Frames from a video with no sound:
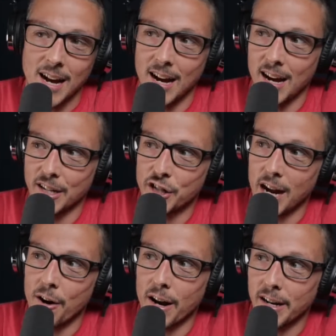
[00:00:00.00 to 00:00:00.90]
I
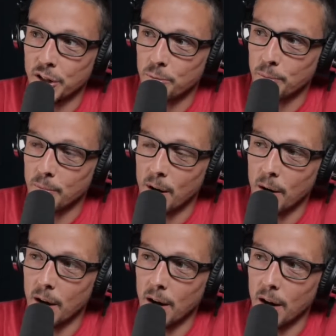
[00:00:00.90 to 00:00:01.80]
showered at his
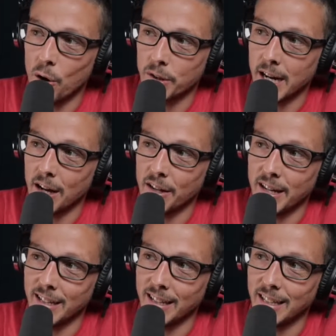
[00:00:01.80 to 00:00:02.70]
hotel. He
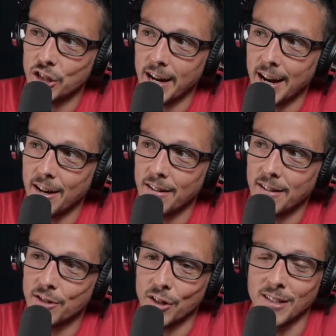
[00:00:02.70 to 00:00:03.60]
had late checkout
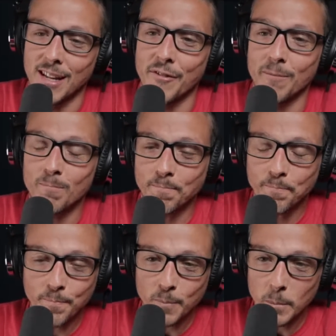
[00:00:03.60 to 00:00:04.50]
till 11.
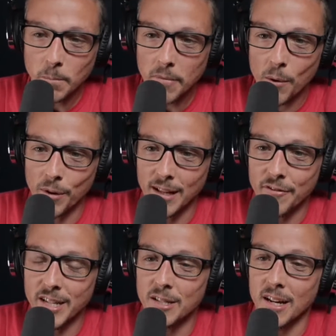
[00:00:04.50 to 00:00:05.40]
We left
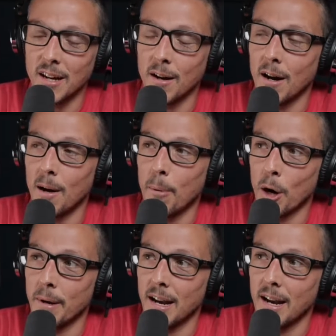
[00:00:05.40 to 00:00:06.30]
his
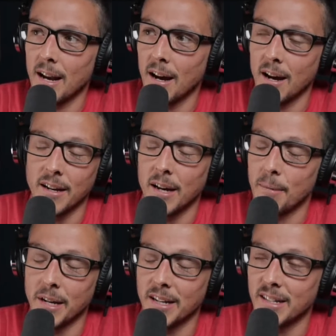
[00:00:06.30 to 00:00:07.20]

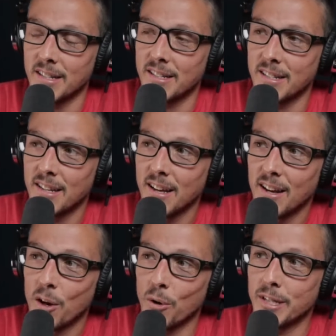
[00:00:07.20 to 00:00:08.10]
his
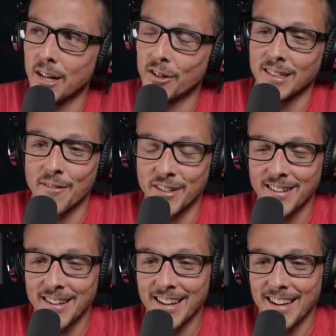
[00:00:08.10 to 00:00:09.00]
hotel at 11.
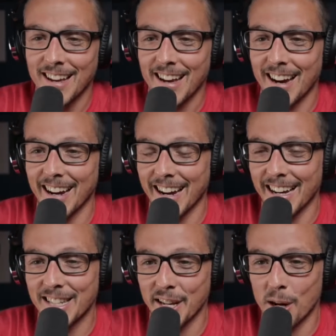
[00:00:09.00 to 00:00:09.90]
I got
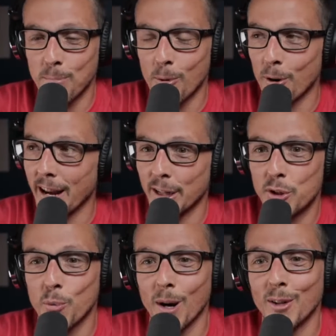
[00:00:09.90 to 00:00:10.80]
to the airport at
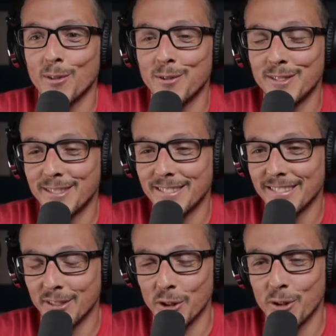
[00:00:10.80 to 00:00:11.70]
12
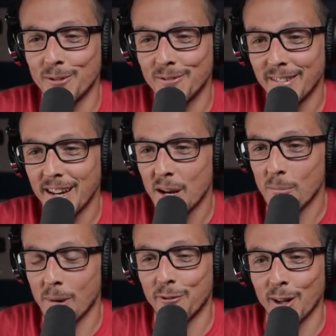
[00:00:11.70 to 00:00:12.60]
noon.
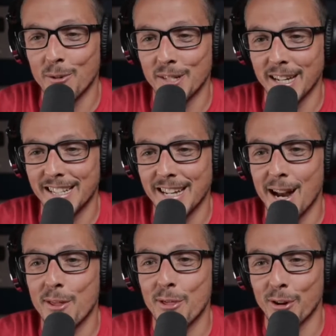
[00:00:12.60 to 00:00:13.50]
My flight was at
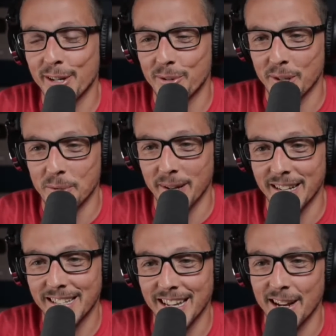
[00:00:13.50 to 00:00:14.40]
10:30, so I
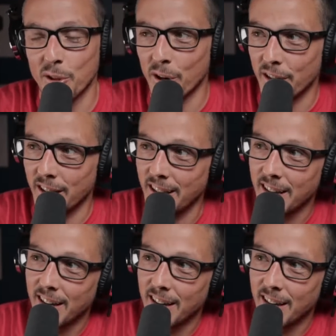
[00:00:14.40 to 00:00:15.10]
spent 10:30.